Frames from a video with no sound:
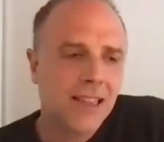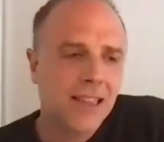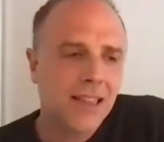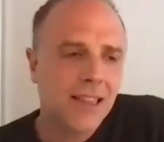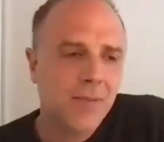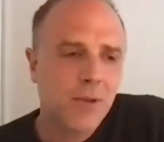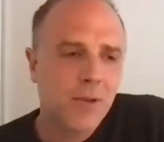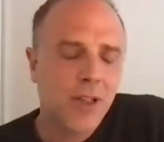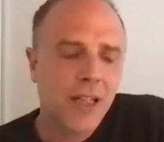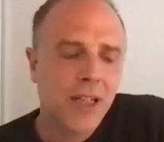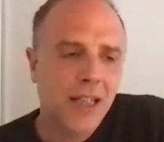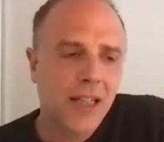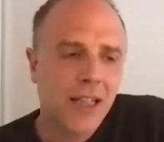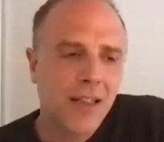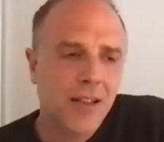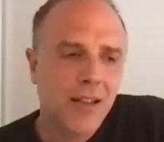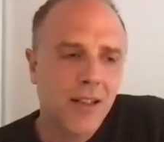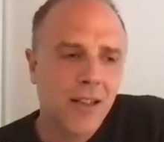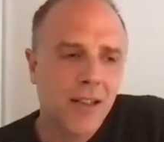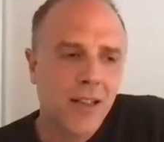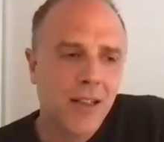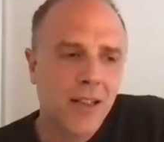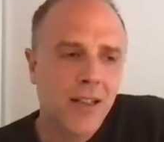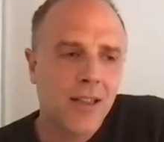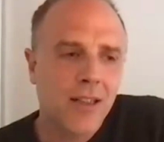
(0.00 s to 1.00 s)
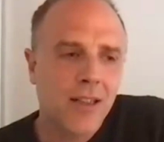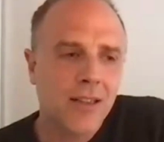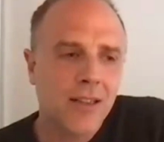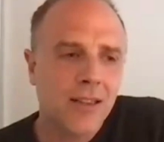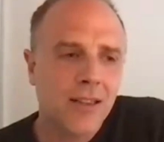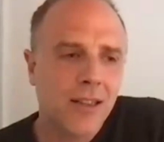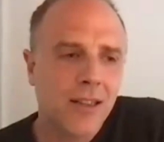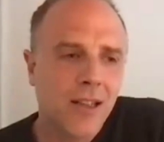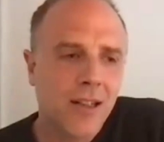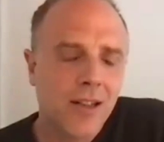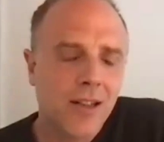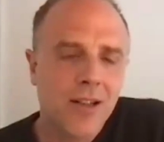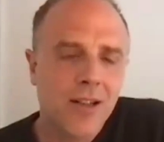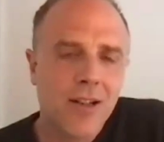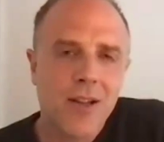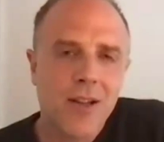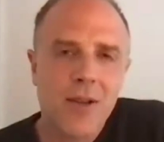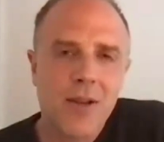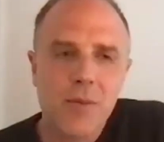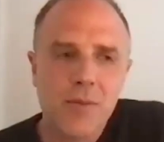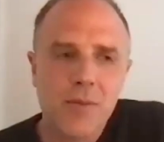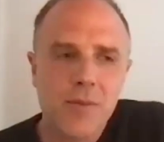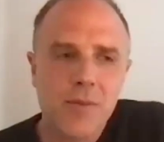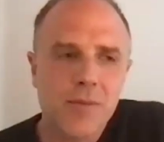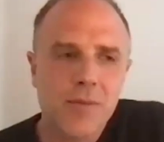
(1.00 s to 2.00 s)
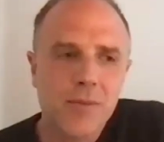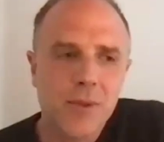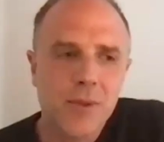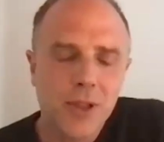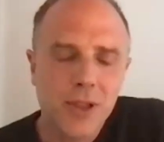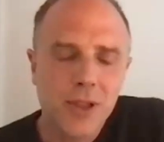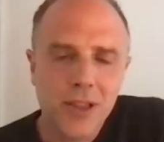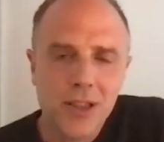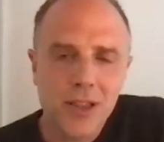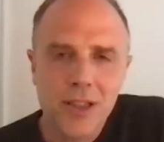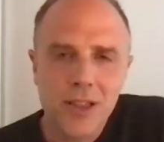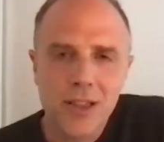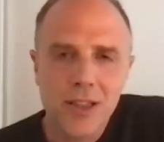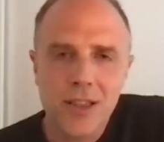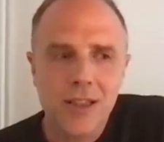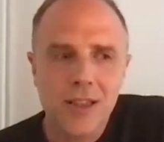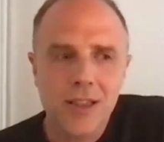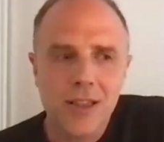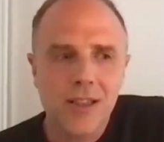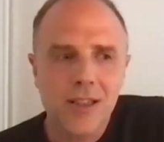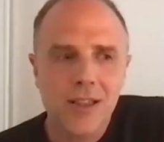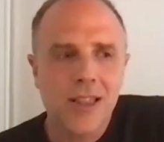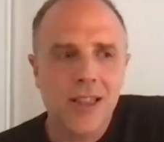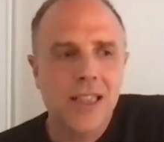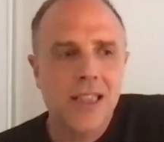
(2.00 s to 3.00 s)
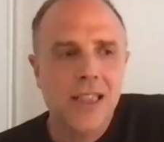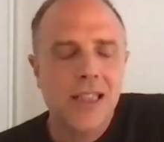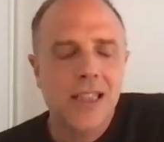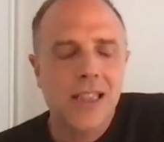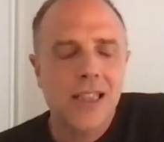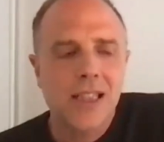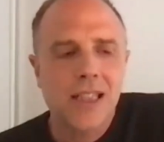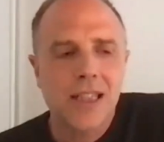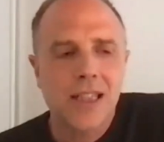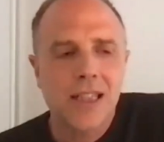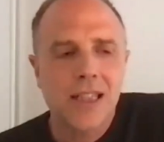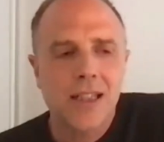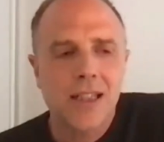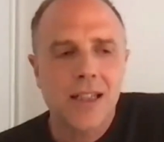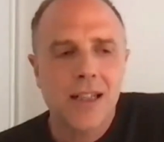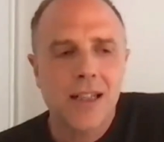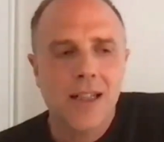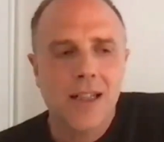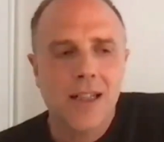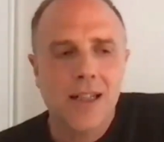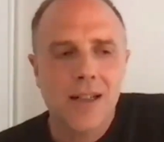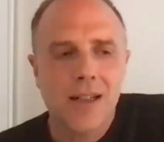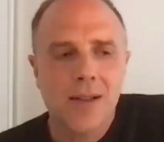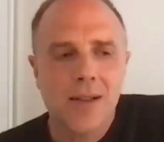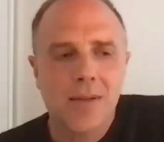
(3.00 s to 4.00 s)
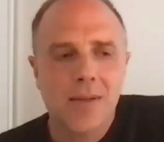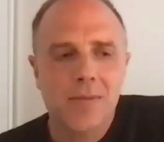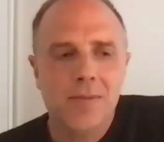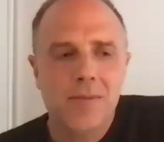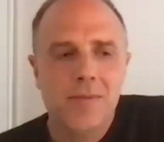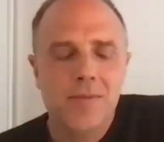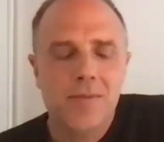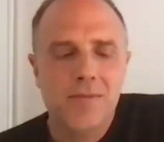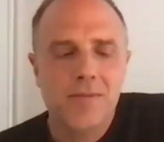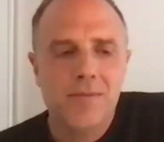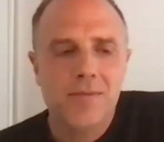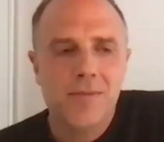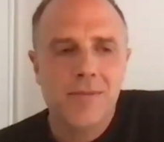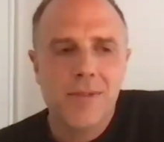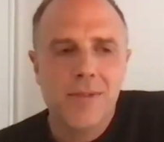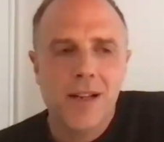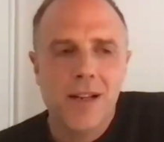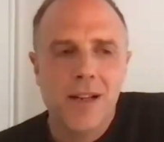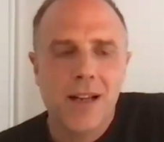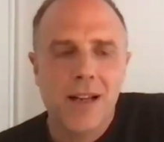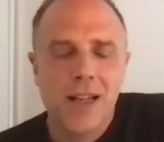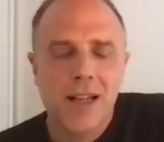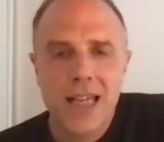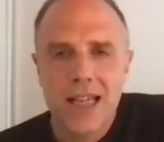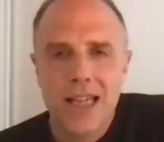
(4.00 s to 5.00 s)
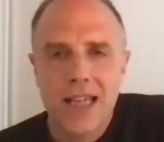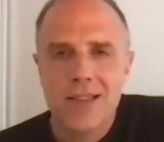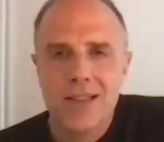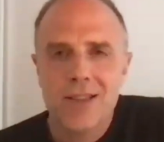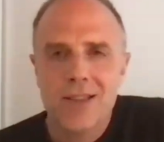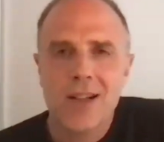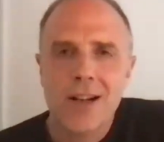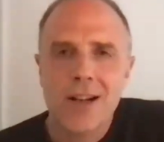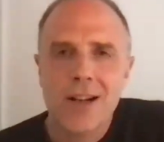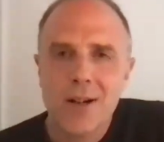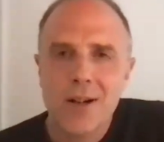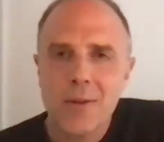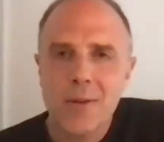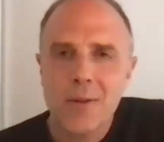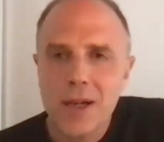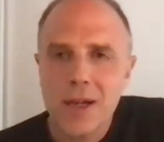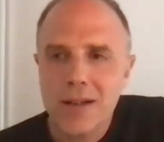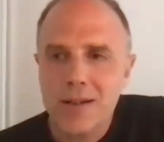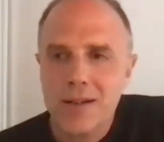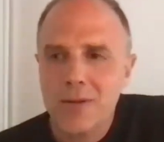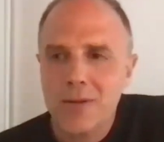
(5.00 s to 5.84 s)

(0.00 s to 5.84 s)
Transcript: working on another book. Uh, I can't talk about